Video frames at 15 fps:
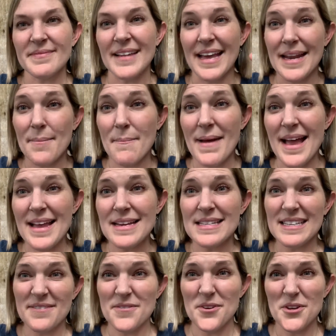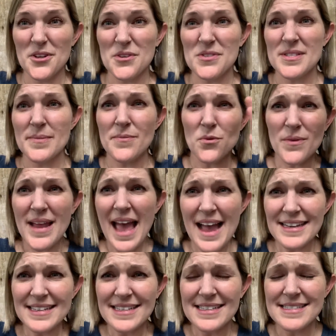And it might, if you're used to
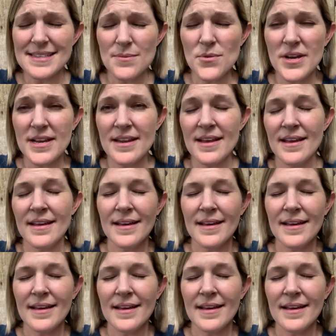reacting to someone,